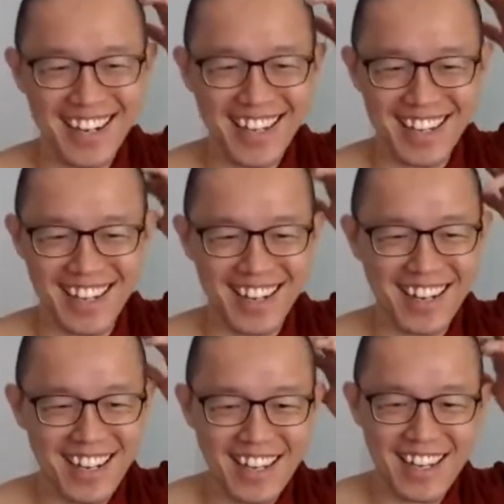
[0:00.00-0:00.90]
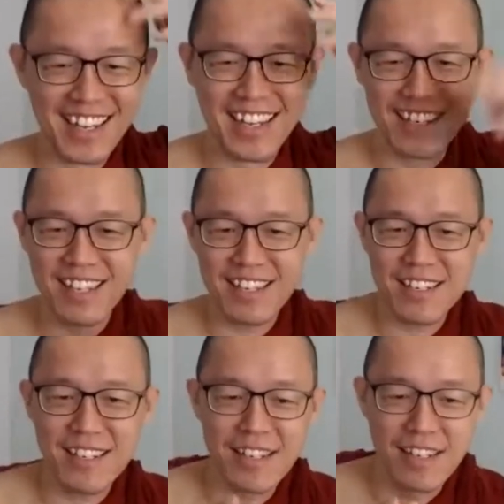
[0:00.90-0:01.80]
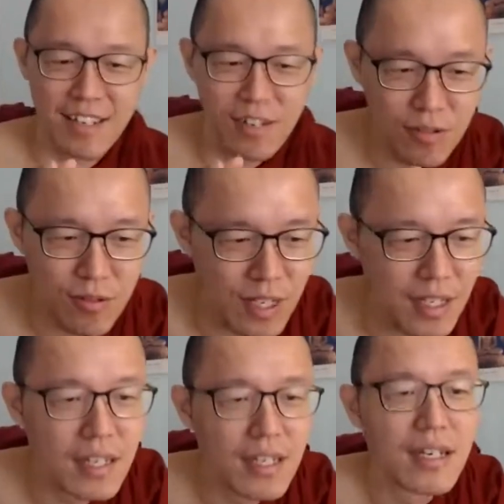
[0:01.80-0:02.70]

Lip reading: Yeah. And then who are